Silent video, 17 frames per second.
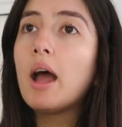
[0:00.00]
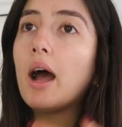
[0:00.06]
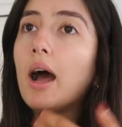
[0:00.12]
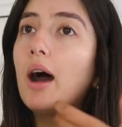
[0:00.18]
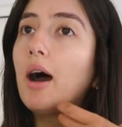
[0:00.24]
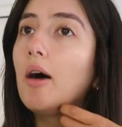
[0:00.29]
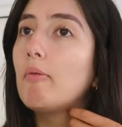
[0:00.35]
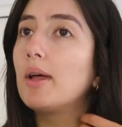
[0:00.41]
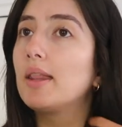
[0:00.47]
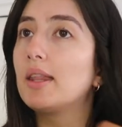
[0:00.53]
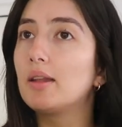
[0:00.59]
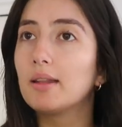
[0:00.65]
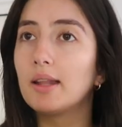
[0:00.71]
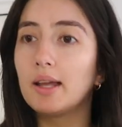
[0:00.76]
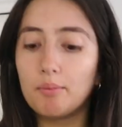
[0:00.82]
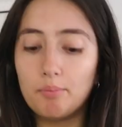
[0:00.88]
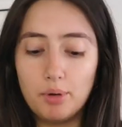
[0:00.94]
um, and
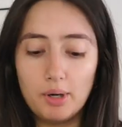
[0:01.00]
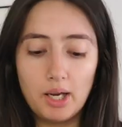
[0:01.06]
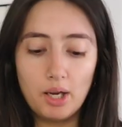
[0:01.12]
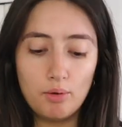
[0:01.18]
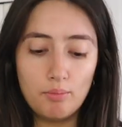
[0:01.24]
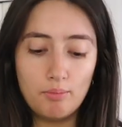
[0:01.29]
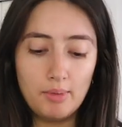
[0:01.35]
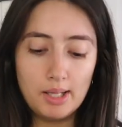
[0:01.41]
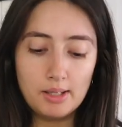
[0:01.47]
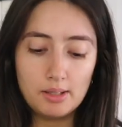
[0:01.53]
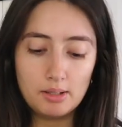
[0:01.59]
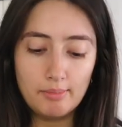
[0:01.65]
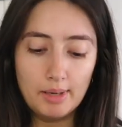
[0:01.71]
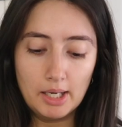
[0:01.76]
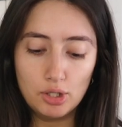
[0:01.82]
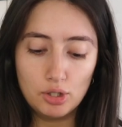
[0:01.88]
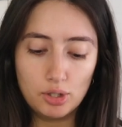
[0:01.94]
then like putting your mince
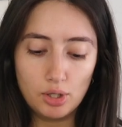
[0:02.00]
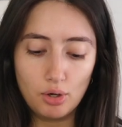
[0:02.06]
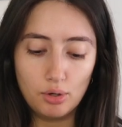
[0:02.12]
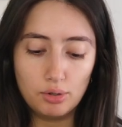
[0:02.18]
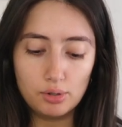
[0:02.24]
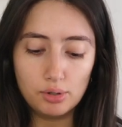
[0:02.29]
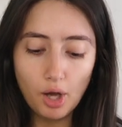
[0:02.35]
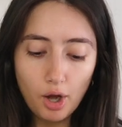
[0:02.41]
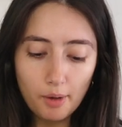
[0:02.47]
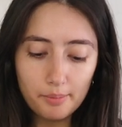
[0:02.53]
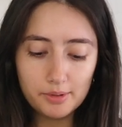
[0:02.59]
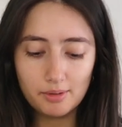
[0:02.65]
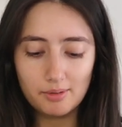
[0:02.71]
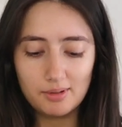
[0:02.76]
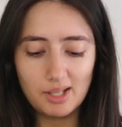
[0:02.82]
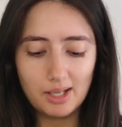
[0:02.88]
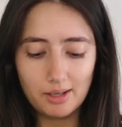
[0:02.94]
mixture on top.
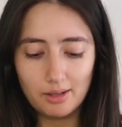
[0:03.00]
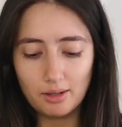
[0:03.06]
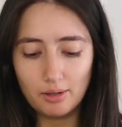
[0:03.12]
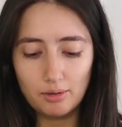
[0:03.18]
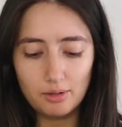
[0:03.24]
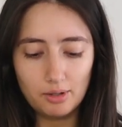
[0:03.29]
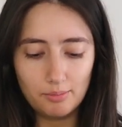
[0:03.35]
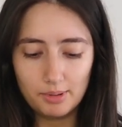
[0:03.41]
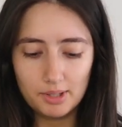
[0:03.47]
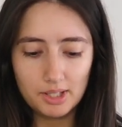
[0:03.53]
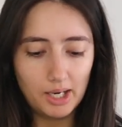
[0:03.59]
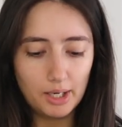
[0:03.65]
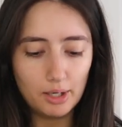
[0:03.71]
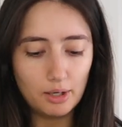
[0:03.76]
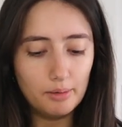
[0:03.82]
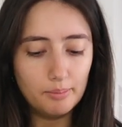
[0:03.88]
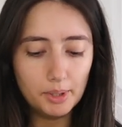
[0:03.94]
So it's like a loaded
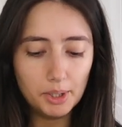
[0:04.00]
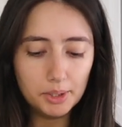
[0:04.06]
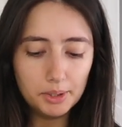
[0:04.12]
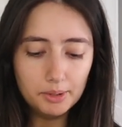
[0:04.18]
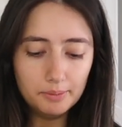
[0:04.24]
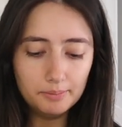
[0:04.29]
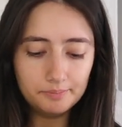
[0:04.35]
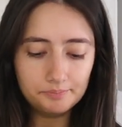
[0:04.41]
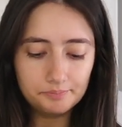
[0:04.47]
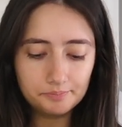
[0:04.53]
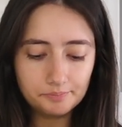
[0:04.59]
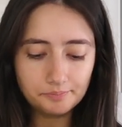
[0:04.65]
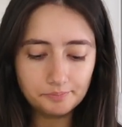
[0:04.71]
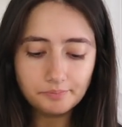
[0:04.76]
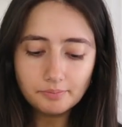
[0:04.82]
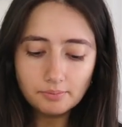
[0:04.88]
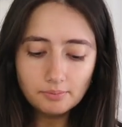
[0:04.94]
potato bowl
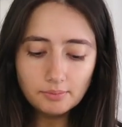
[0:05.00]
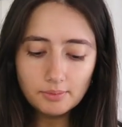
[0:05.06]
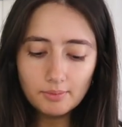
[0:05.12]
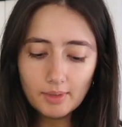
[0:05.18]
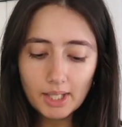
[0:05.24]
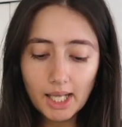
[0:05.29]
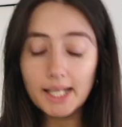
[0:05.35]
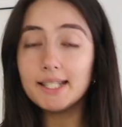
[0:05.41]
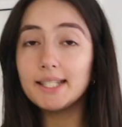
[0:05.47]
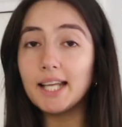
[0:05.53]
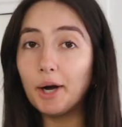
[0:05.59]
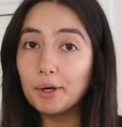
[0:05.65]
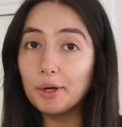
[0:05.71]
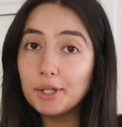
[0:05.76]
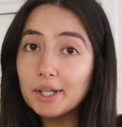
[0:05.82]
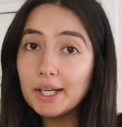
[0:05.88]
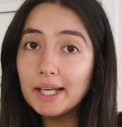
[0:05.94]

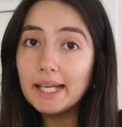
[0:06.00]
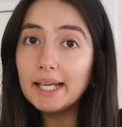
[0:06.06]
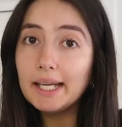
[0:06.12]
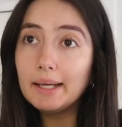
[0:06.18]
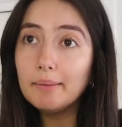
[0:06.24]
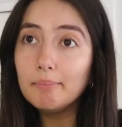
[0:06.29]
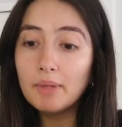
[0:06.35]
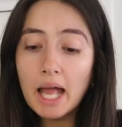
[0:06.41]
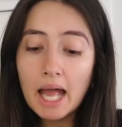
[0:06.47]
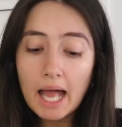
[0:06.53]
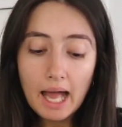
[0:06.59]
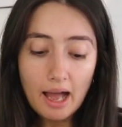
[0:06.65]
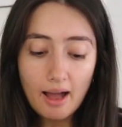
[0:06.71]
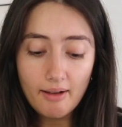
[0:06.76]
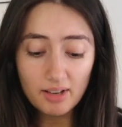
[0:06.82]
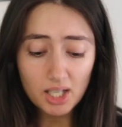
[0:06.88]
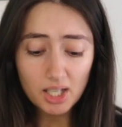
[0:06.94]
sour cream,
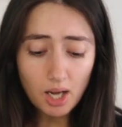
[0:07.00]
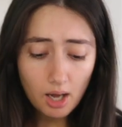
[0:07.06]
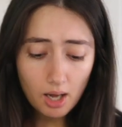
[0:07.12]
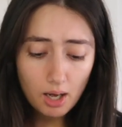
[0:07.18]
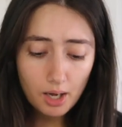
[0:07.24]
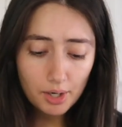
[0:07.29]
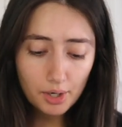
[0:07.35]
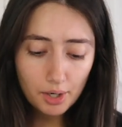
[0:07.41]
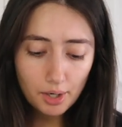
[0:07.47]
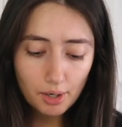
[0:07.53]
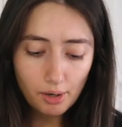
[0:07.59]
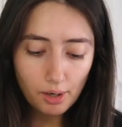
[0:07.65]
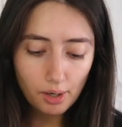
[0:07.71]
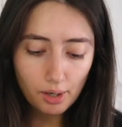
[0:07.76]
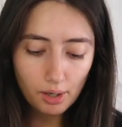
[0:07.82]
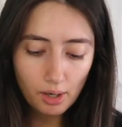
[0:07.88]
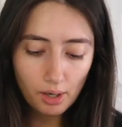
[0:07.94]

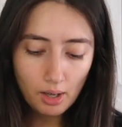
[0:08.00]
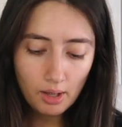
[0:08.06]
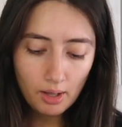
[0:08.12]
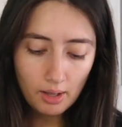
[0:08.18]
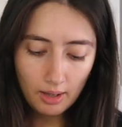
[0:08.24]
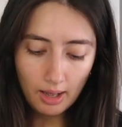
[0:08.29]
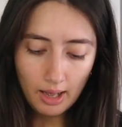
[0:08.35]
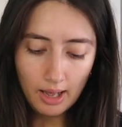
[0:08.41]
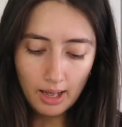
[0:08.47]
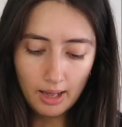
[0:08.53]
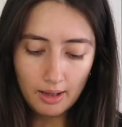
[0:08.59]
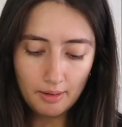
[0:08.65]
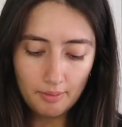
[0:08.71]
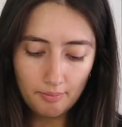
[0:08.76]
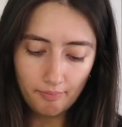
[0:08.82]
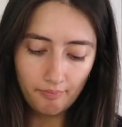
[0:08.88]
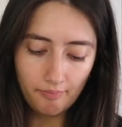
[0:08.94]
avocado,
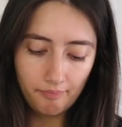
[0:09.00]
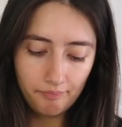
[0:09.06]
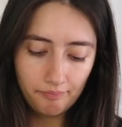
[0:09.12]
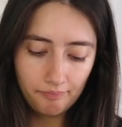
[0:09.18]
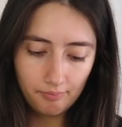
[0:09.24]
um,